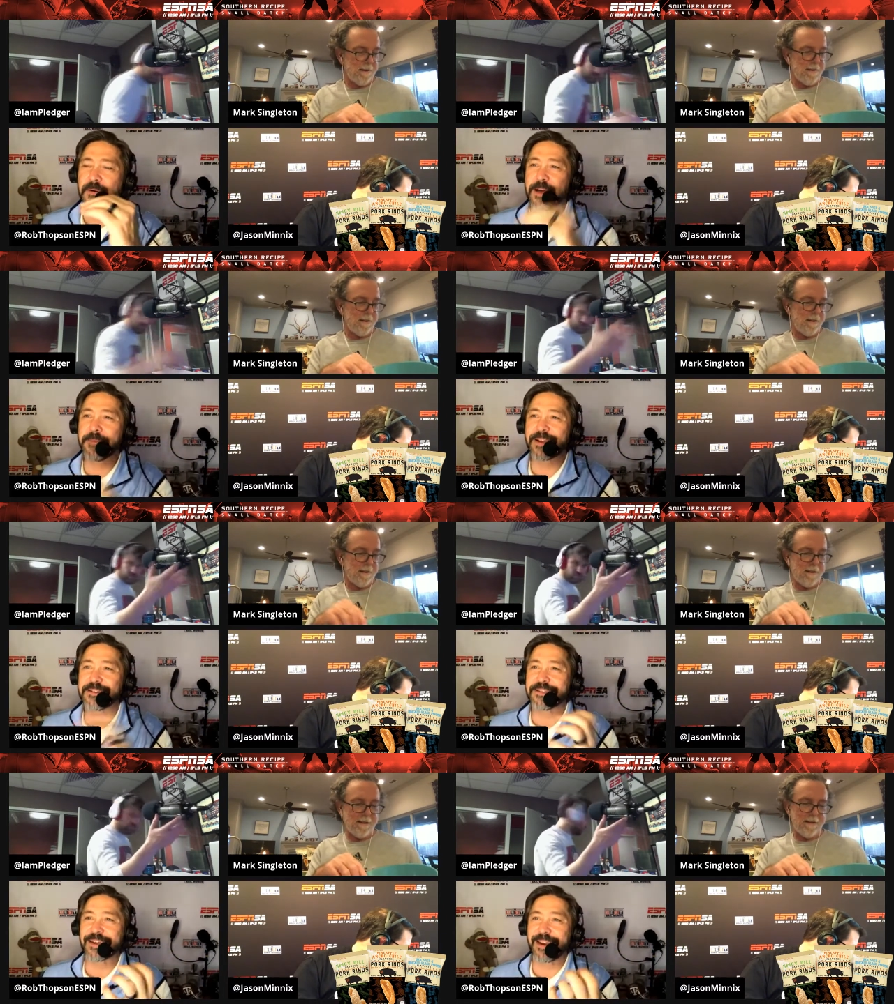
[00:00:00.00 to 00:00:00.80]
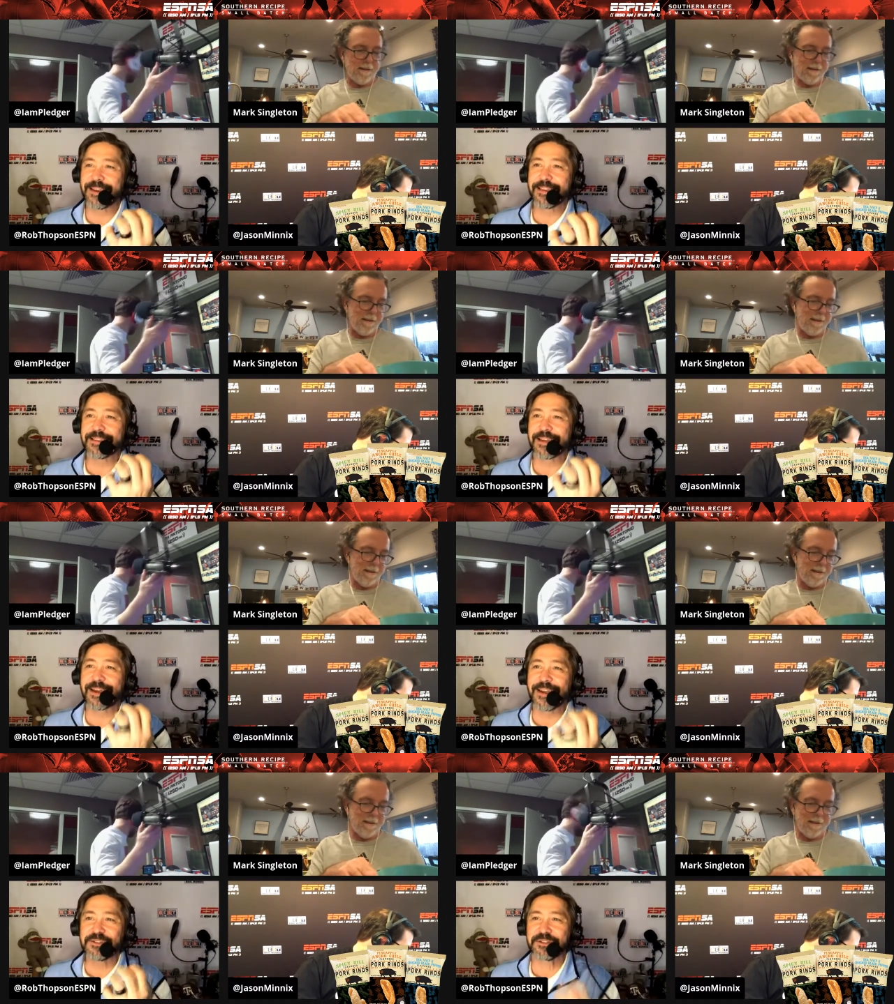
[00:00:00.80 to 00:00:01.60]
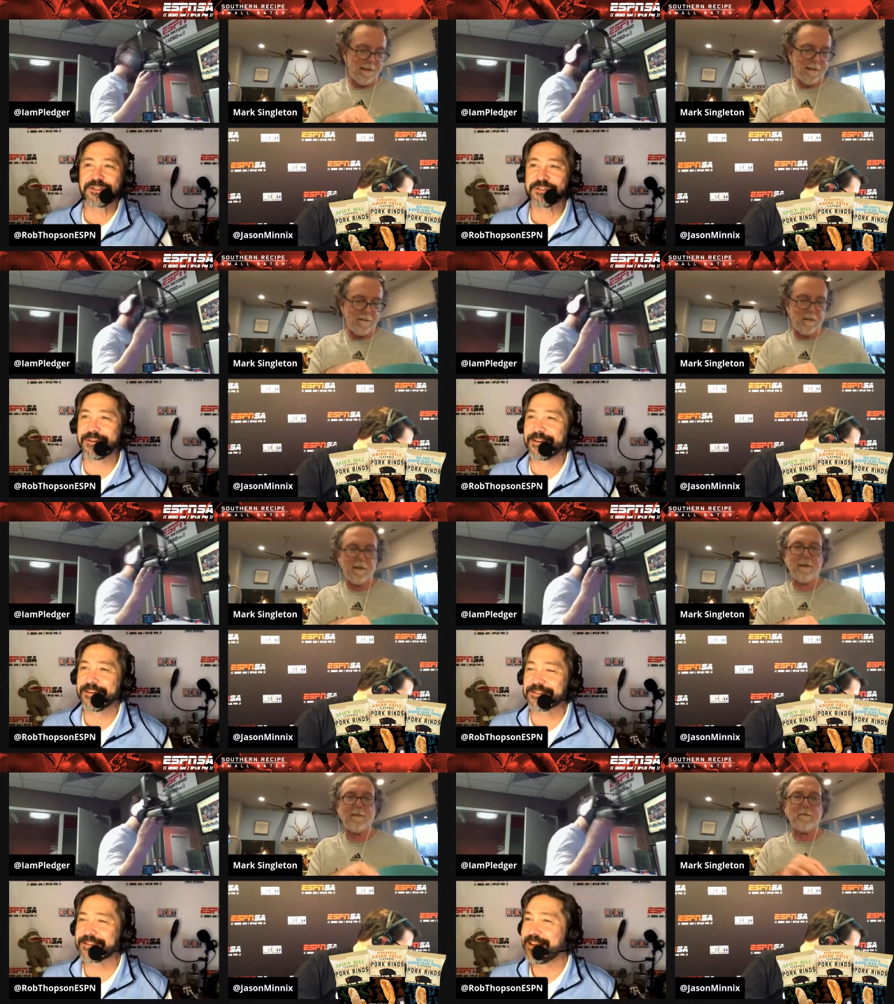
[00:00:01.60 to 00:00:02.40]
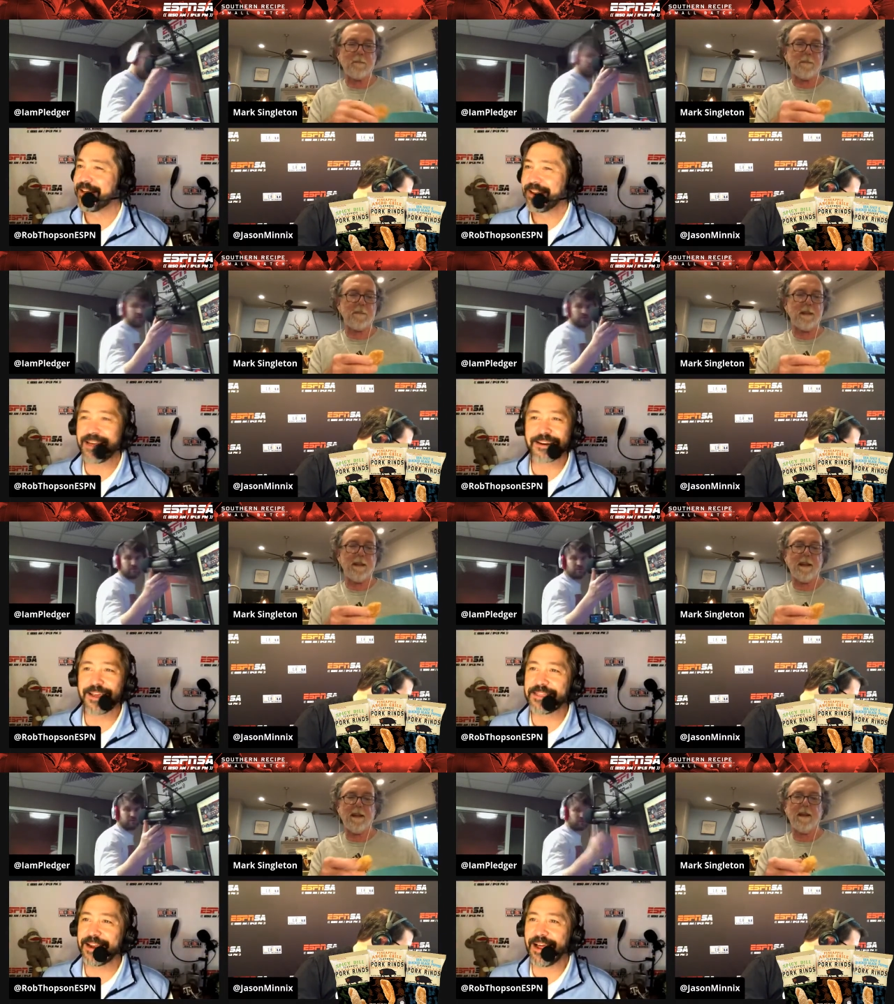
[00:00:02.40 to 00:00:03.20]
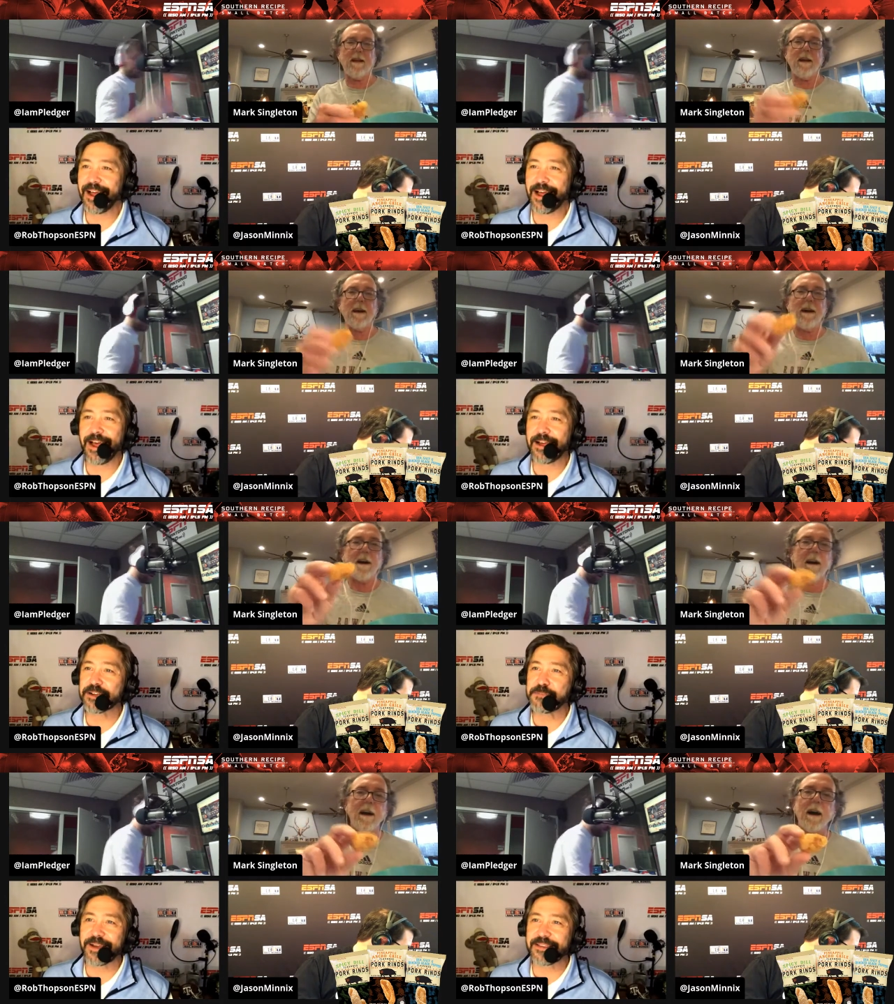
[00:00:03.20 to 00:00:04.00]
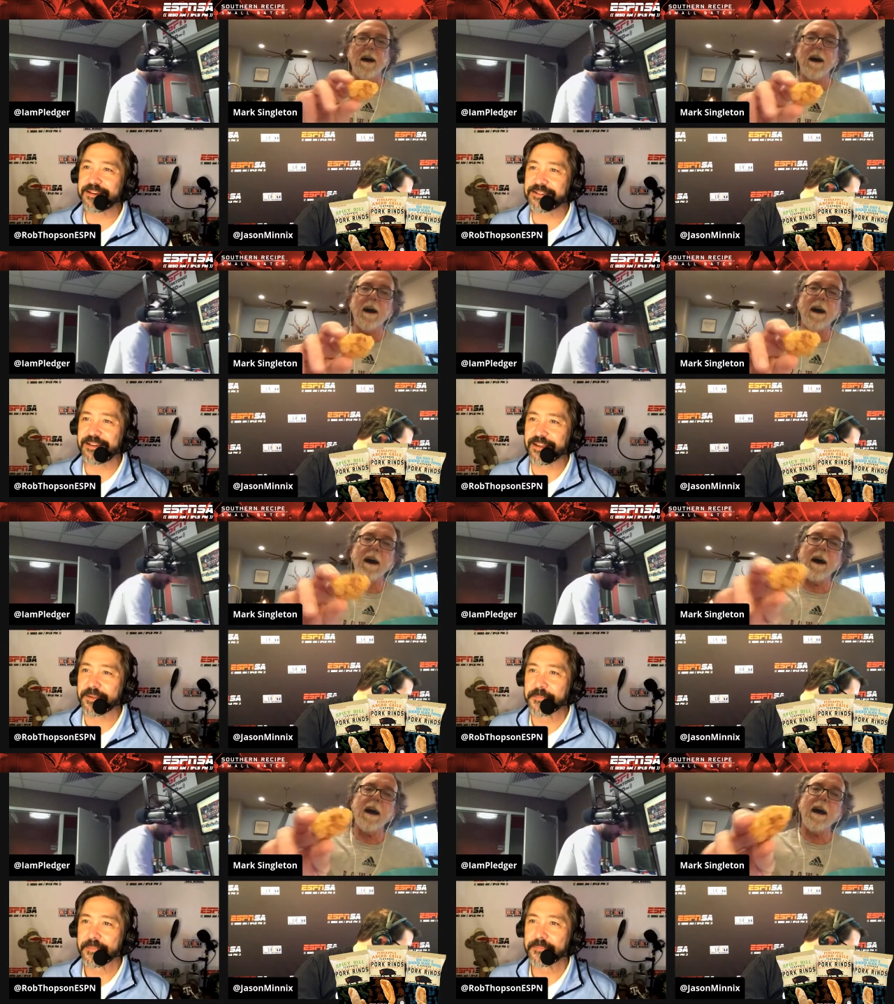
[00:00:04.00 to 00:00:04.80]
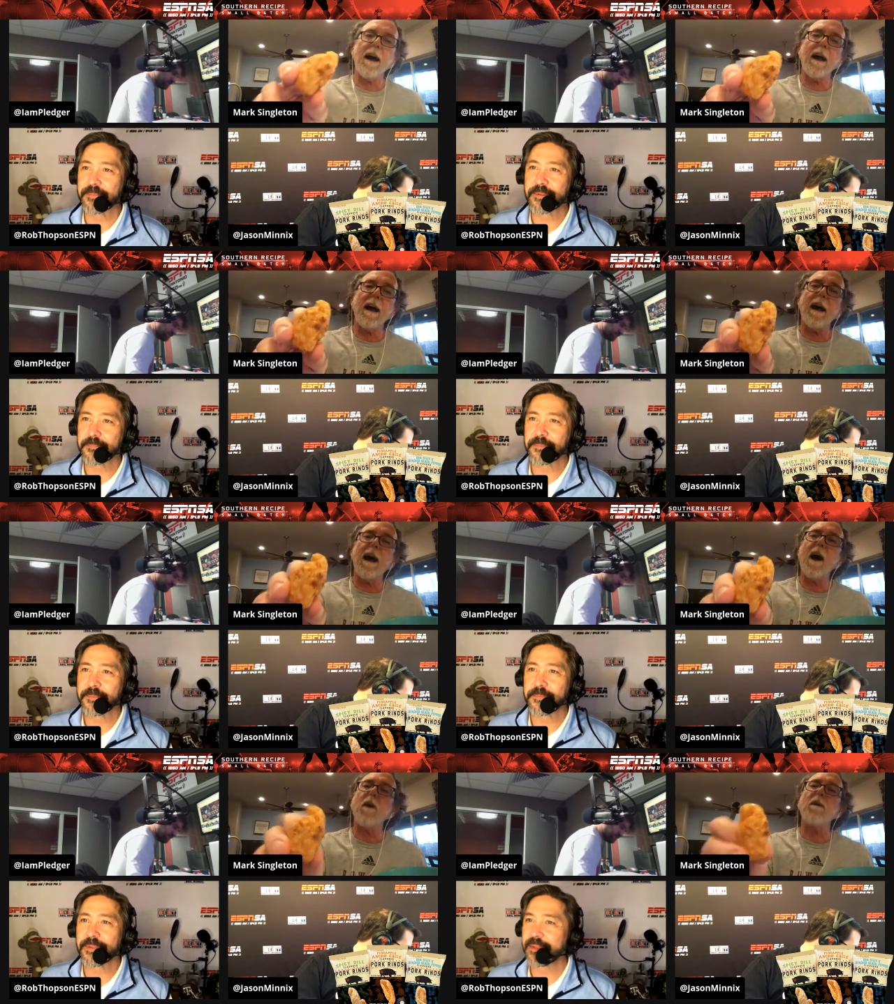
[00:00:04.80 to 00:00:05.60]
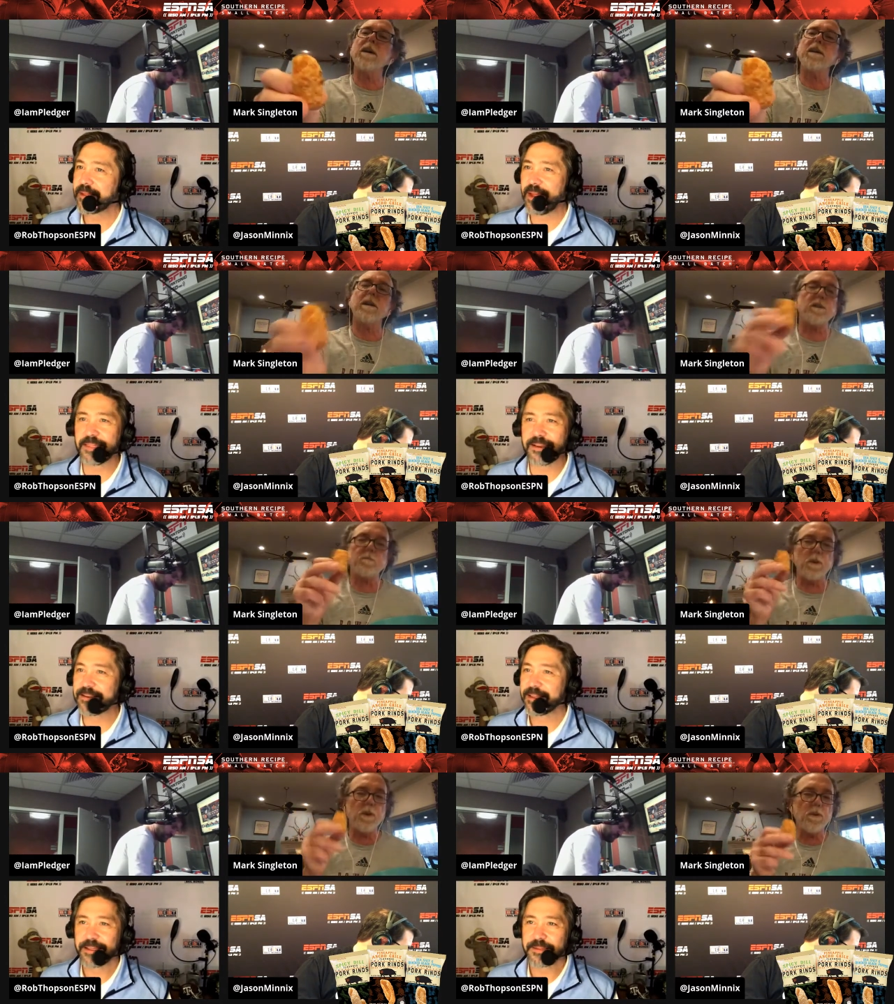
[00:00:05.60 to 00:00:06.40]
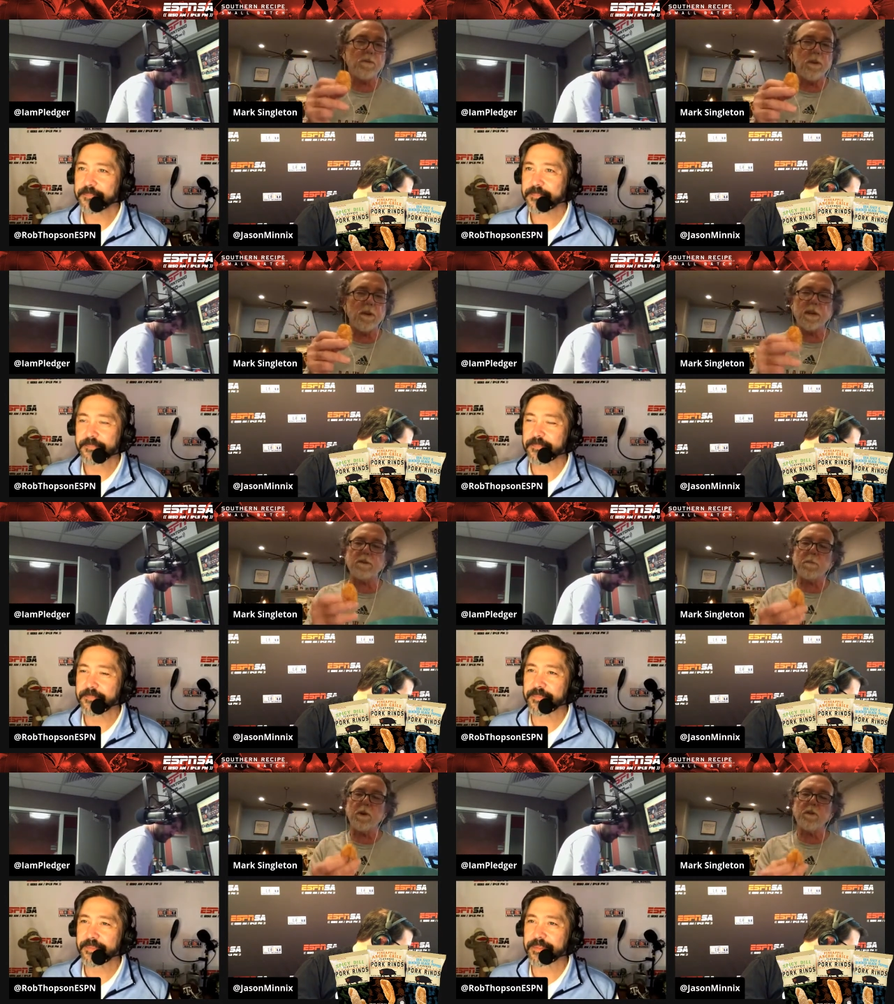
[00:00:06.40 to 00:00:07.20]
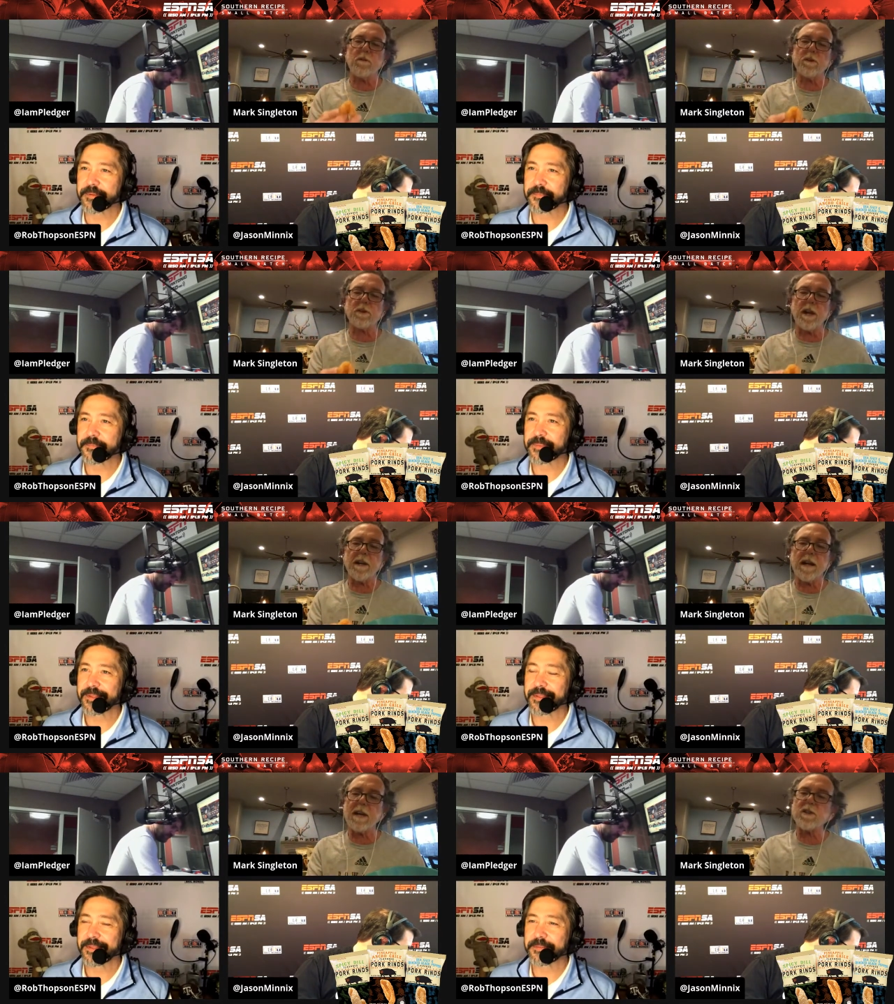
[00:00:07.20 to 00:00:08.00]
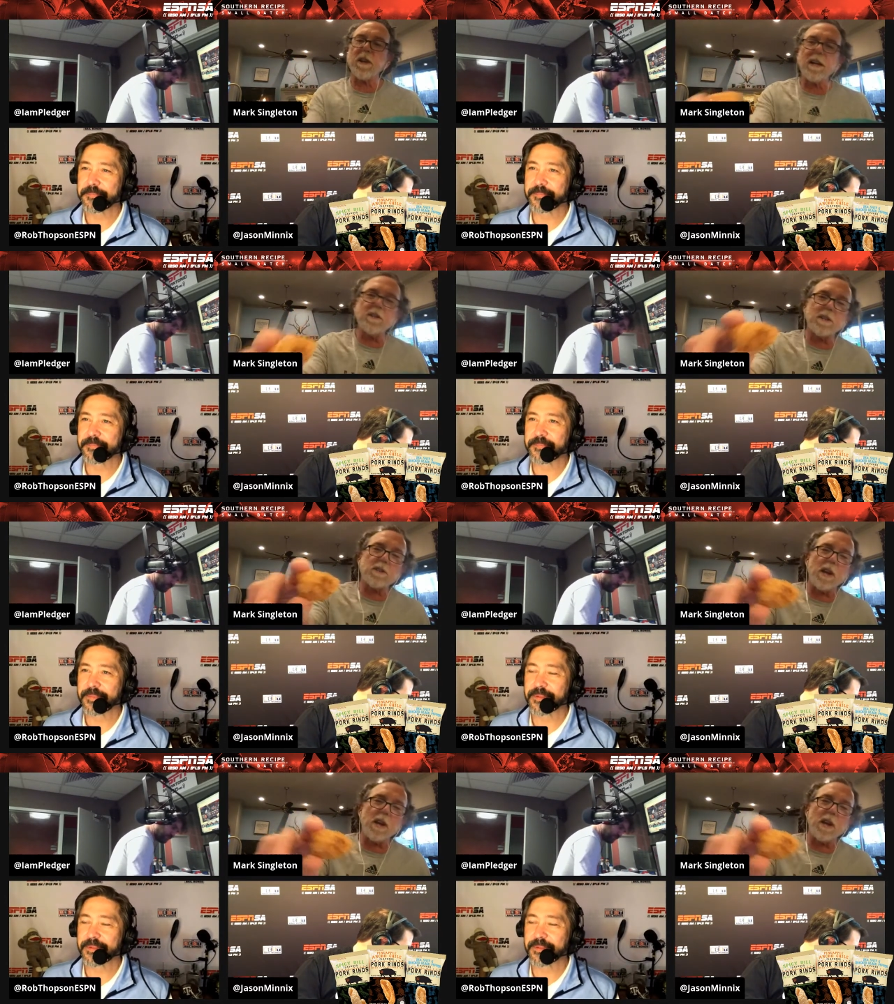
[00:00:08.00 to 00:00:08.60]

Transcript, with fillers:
Speaker 1: pork rind because the gl- the glisten to it looks like nothing I, I, I expected to see.
Speaker 2: Oh, yeah, that- it's beautiful. It's beautiful. It's got a nice